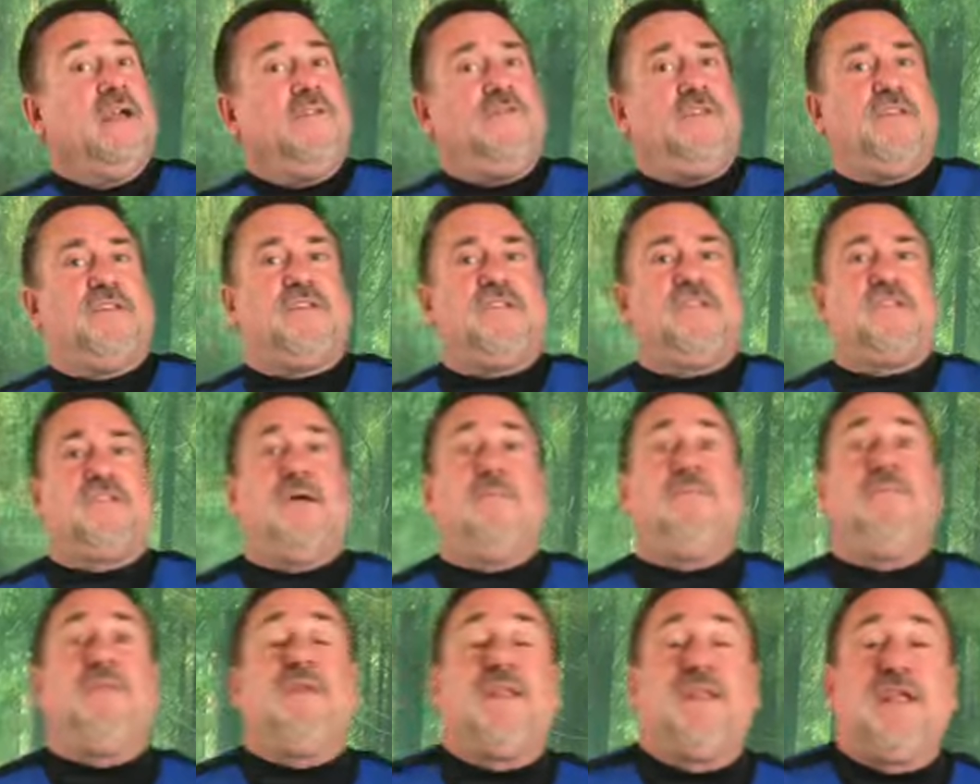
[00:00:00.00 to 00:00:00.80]
if this is
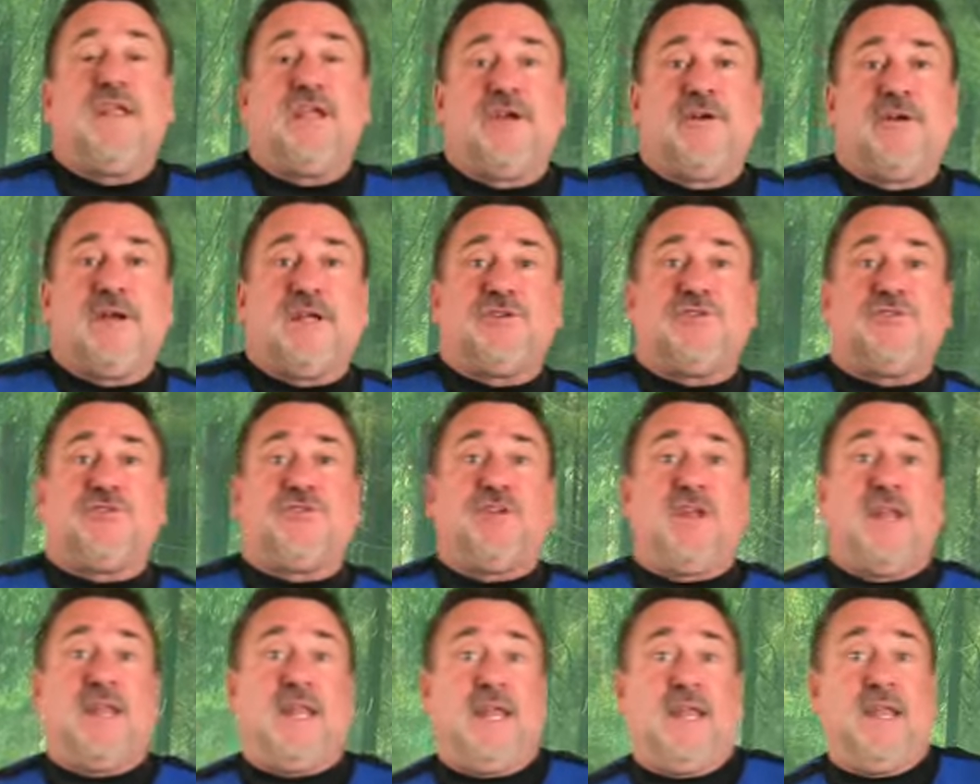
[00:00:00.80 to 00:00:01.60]
something that you're
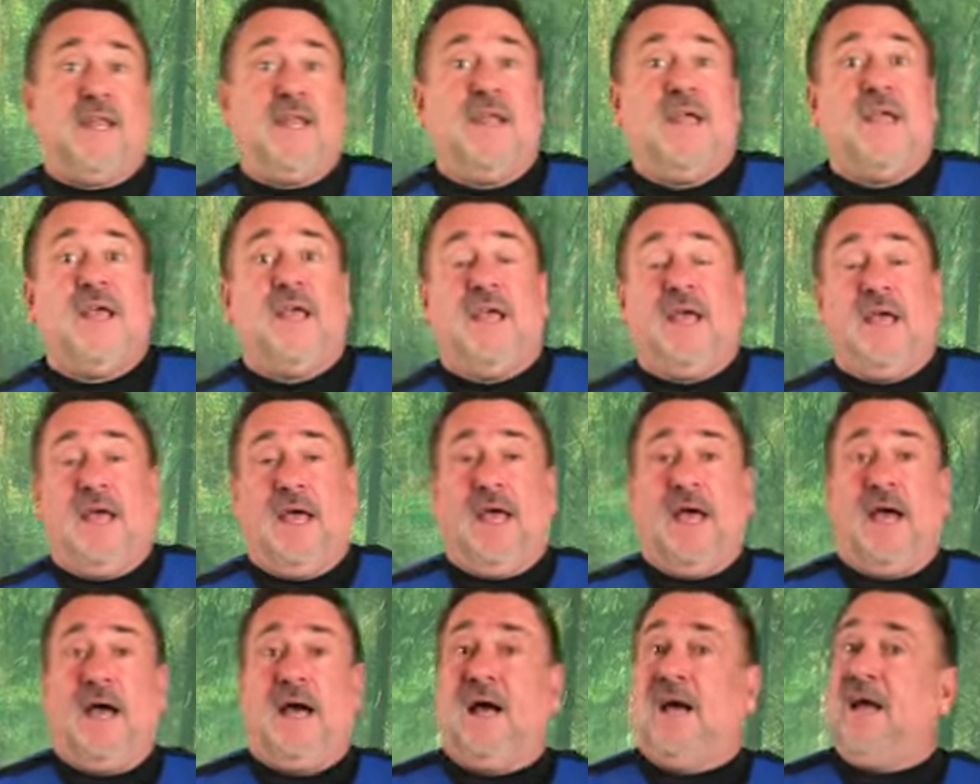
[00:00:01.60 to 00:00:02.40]
interested in,
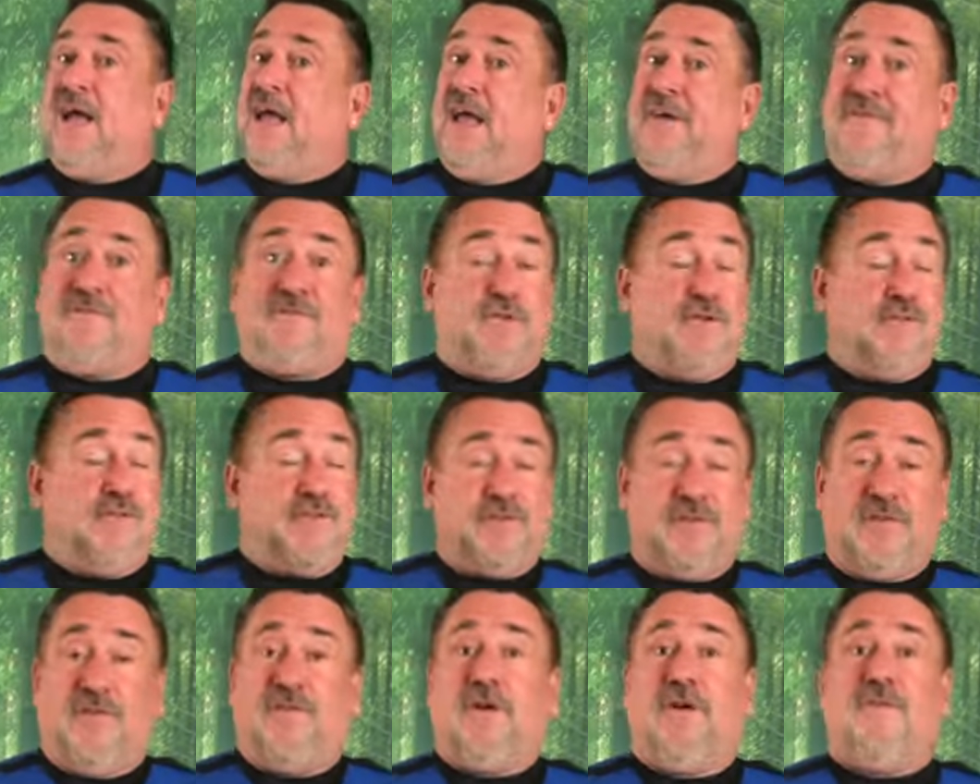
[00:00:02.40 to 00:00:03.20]
for
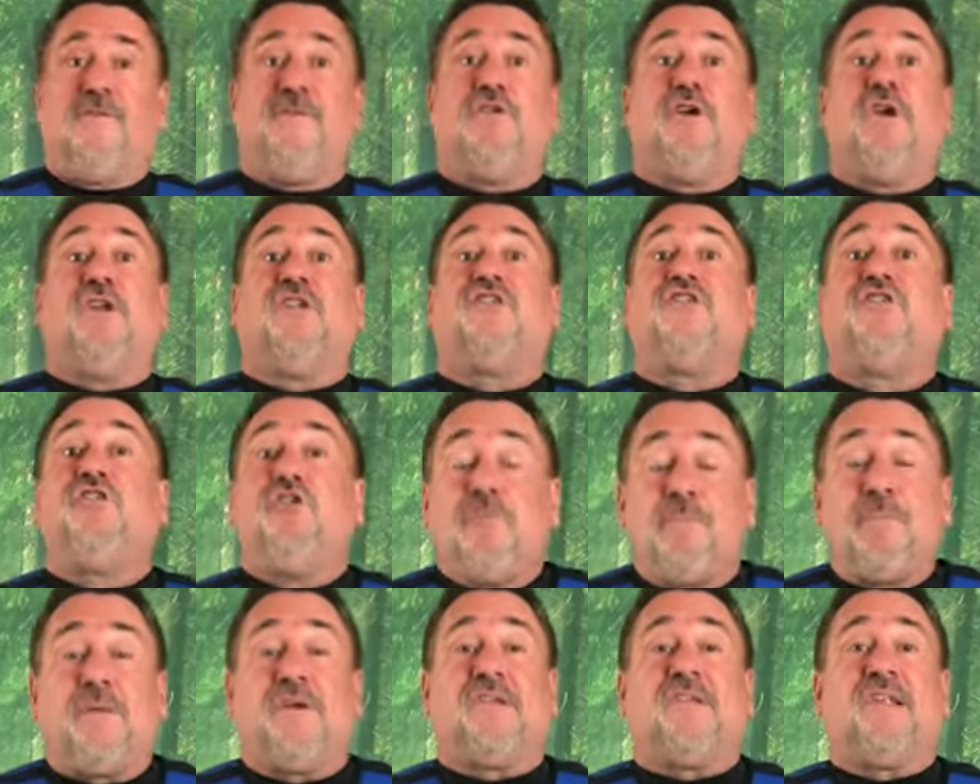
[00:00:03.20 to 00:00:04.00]
a
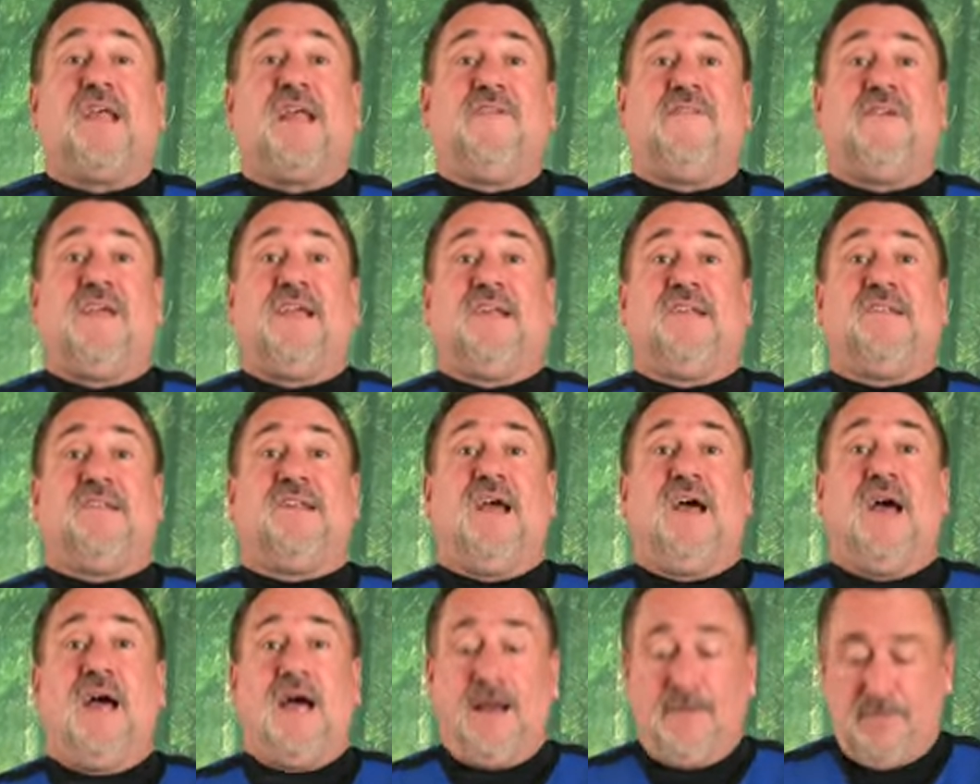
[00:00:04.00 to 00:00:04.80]
super
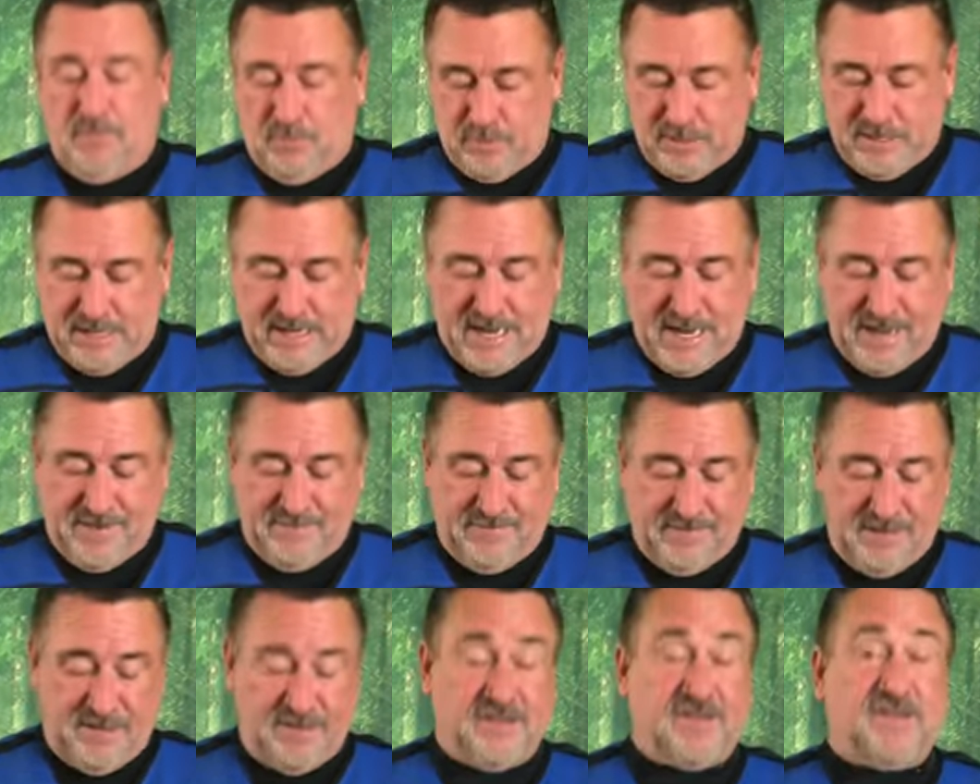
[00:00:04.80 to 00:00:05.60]
savings, we're going to
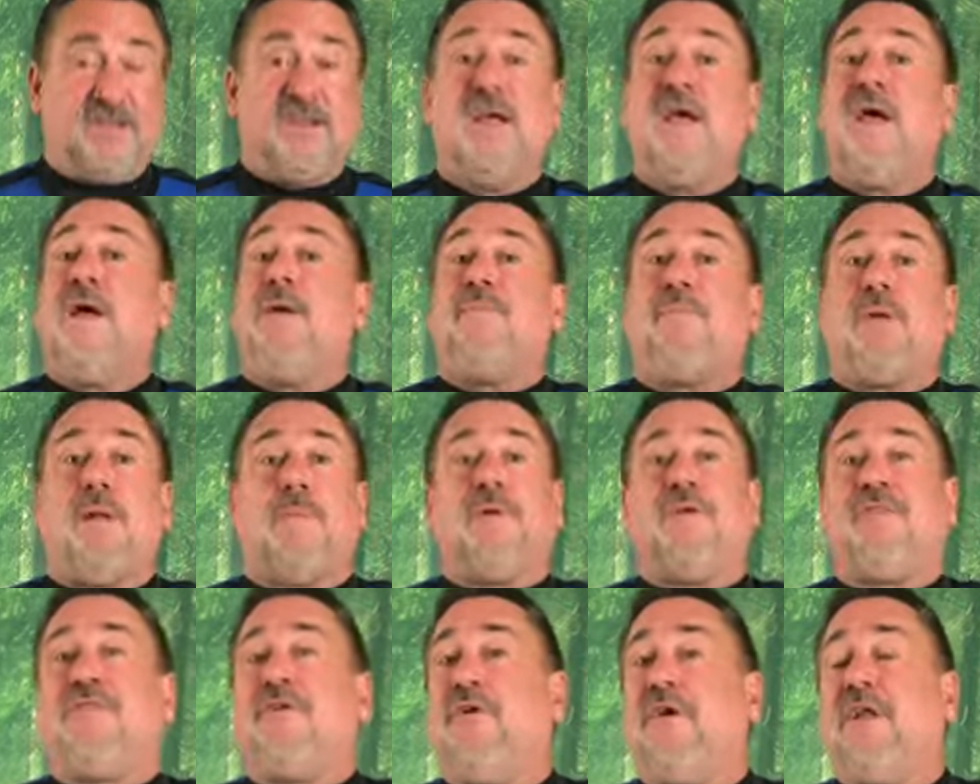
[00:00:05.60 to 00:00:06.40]
have these
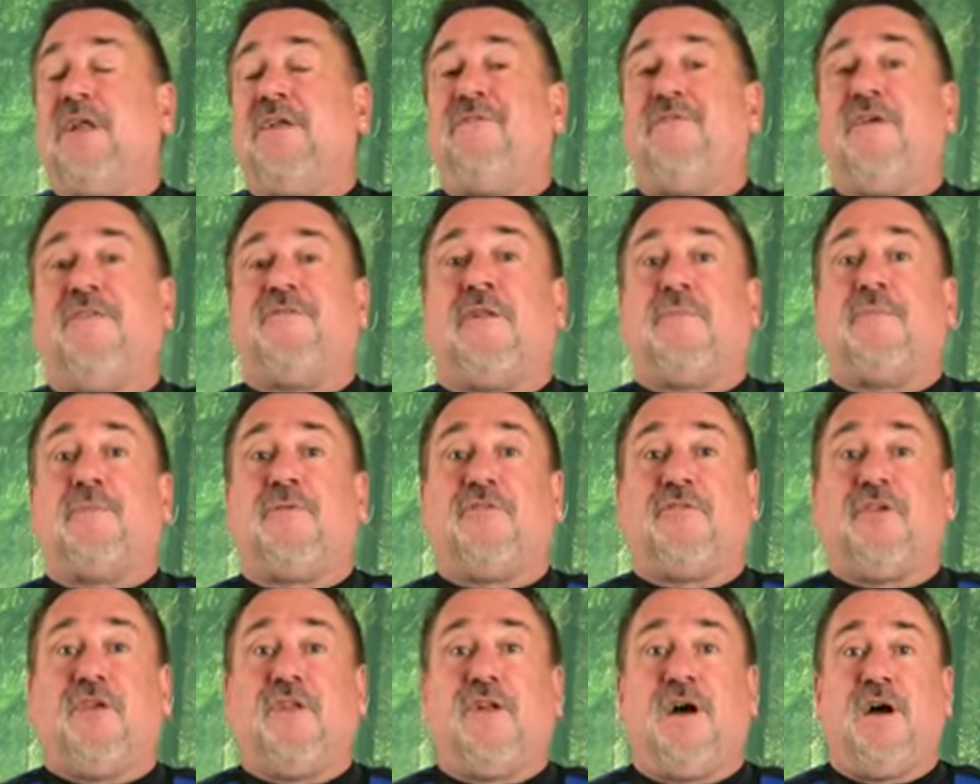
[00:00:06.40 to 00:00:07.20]
probably 30 to
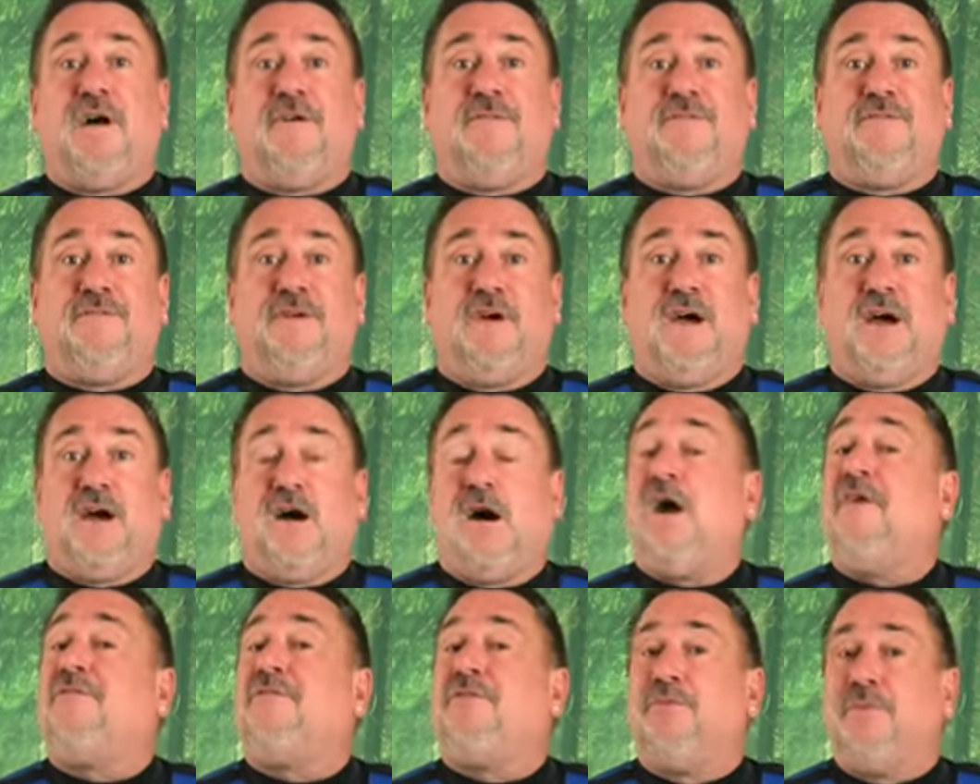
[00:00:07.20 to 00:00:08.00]
50%
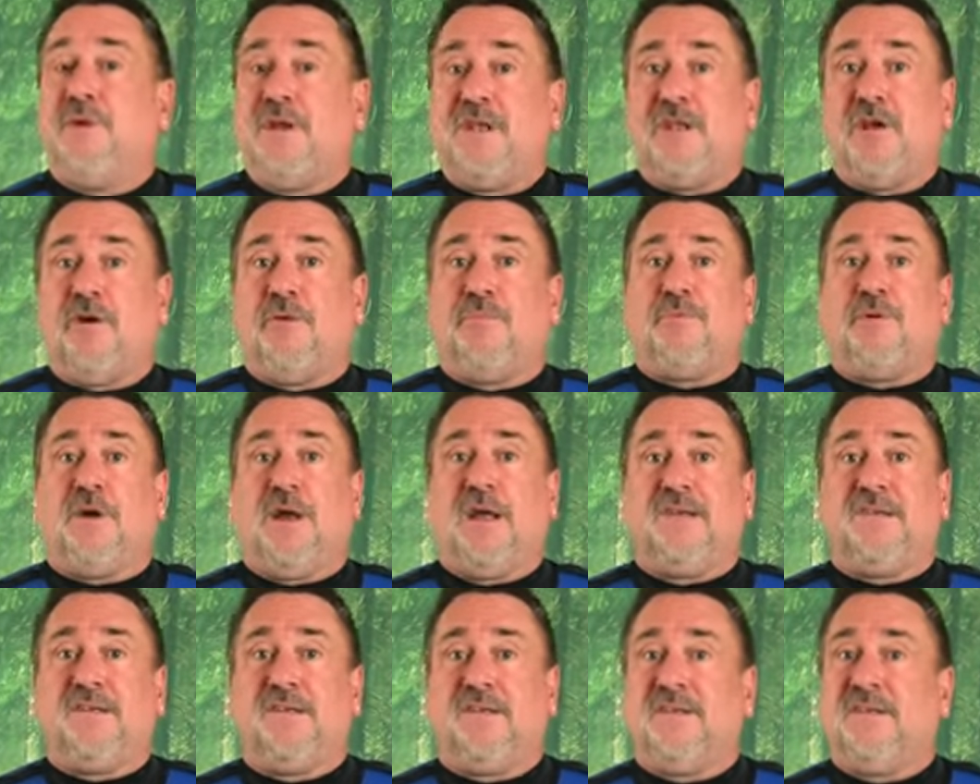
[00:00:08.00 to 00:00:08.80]
off the retail
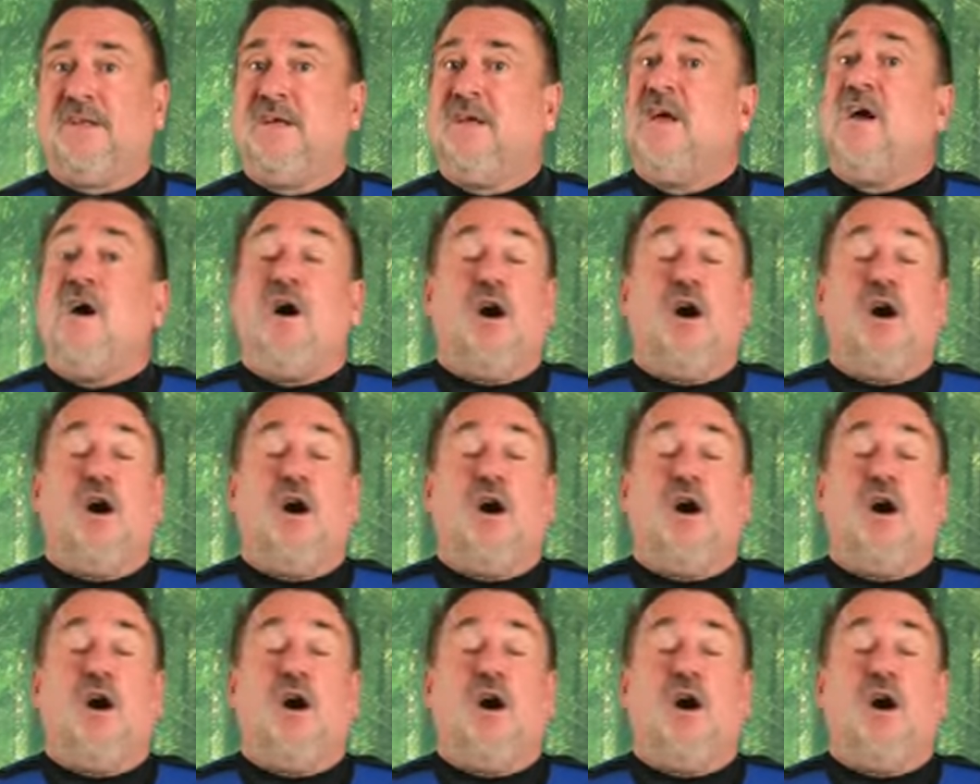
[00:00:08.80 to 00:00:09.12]
prices.